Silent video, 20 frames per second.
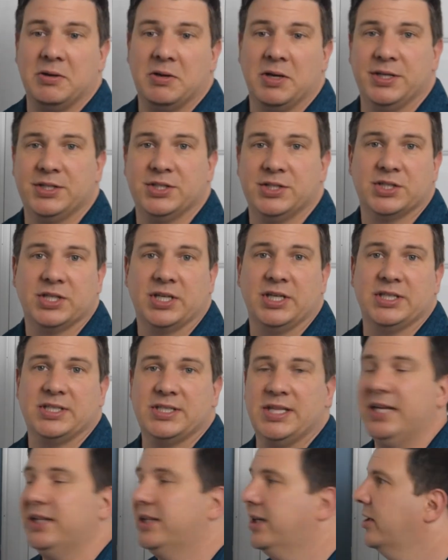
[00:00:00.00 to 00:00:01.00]
just gonna
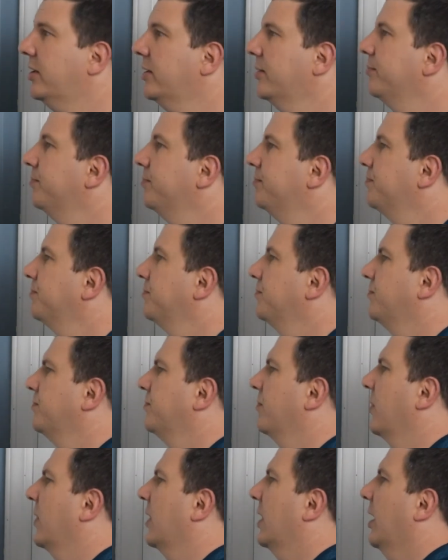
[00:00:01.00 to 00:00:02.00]
stay there.
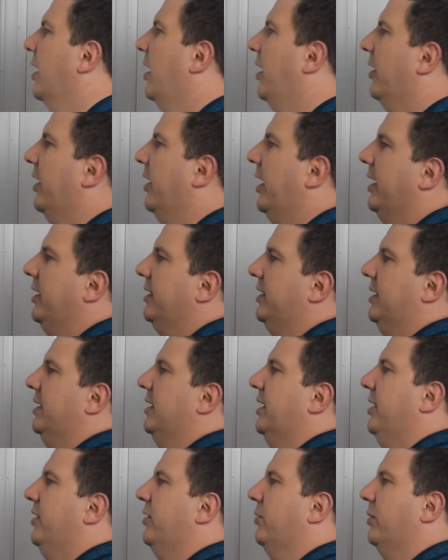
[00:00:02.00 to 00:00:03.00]
All right, the
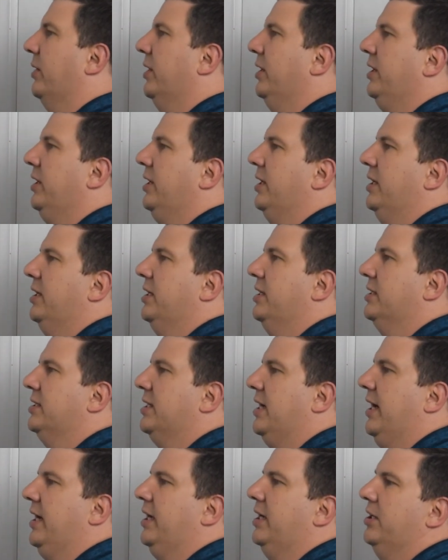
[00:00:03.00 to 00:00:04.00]
other one is
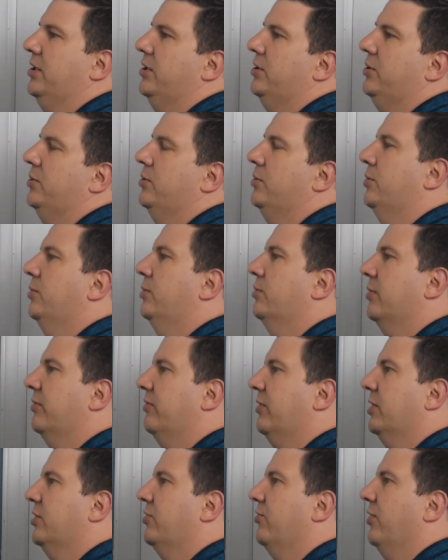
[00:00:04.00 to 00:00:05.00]
I can do
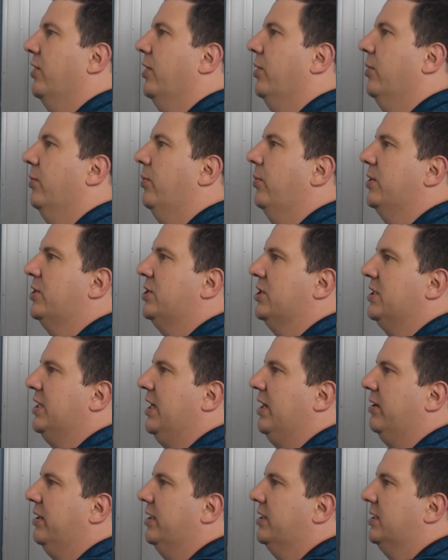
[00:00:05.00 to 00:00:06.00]
reverse flow, which is
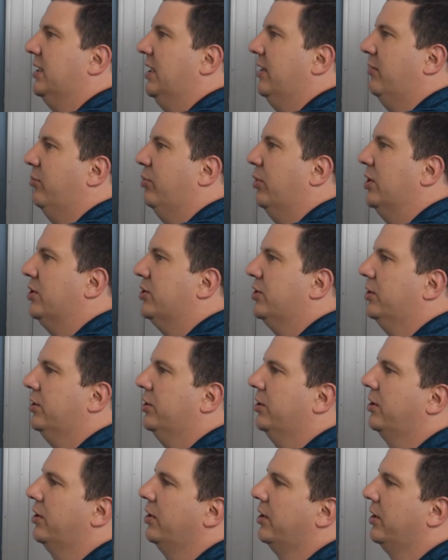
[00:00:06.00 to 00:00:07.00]
now gonna send
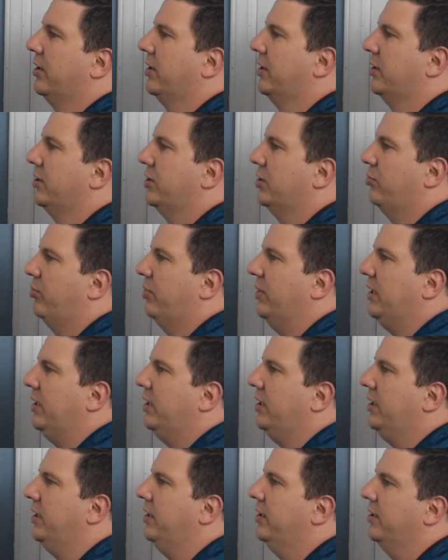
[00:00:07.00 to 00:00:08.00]
pressure to
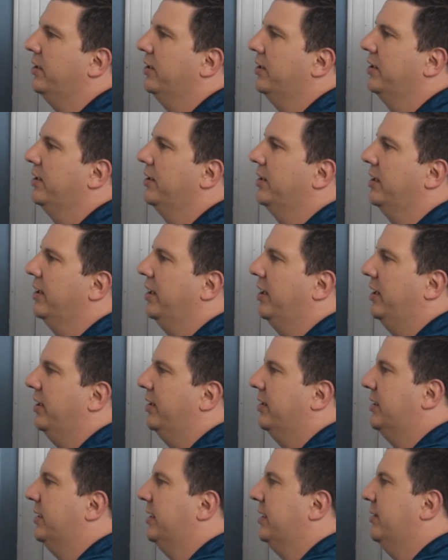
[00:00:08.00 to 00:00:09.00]
B
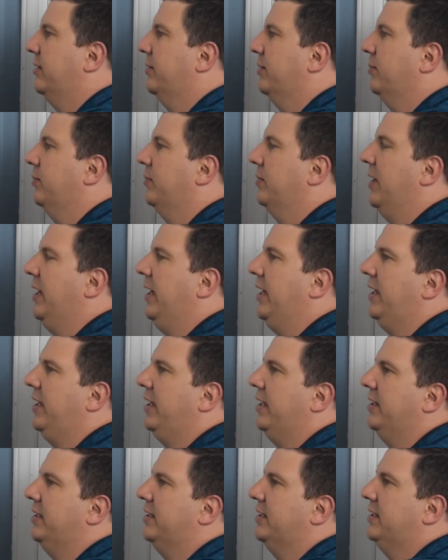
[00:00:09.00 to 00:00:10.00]
and
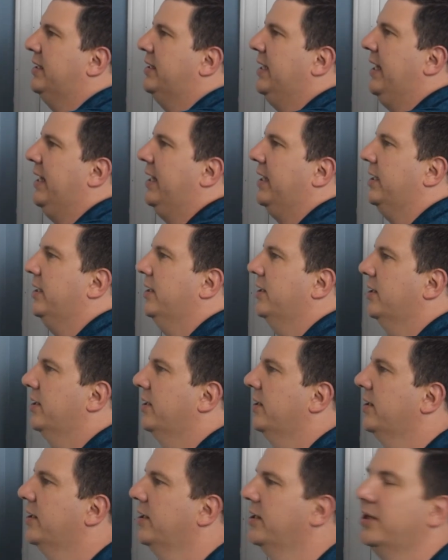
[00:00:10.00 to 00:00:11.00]
A to tank.
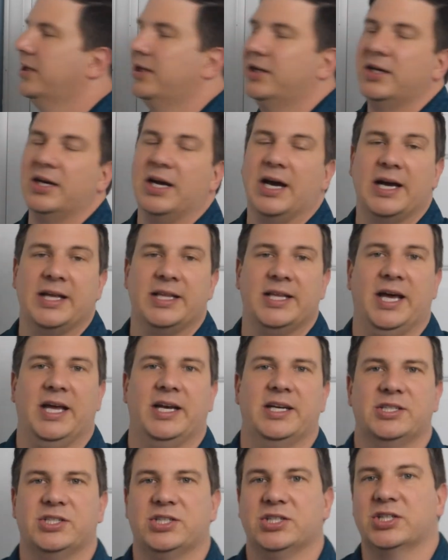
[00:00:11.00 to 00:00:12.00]
And
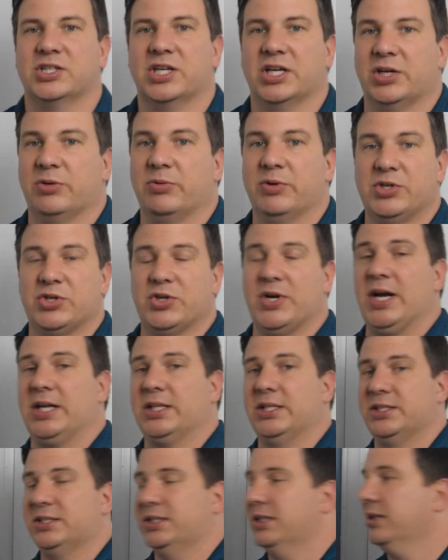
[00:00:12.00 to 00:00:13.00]
that is just gonna
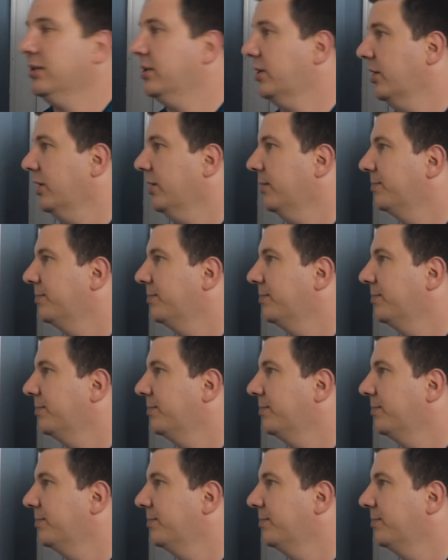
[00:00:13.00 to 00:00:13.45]
retract the cylinder.